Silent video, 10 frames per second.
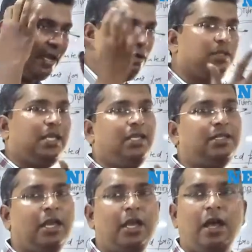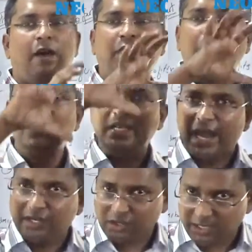trying to say is, from the
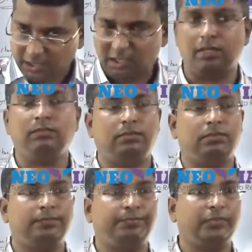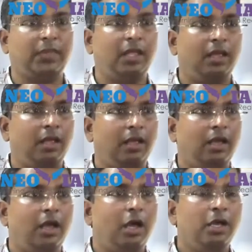national income,
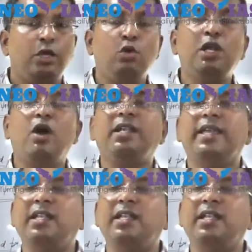you will not